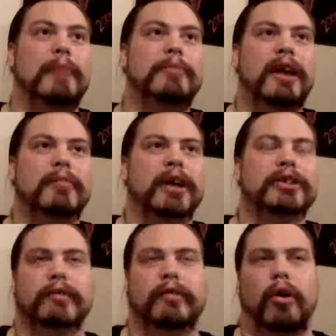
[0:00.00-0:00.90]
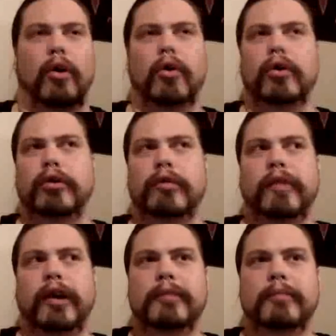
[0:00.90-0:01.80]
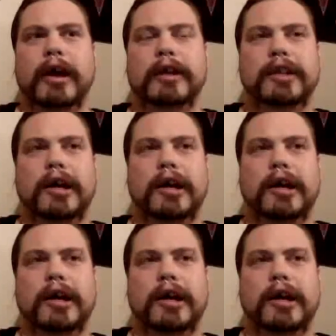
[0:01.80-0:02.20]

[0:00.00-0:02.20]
I'm not much of a horror fan, but I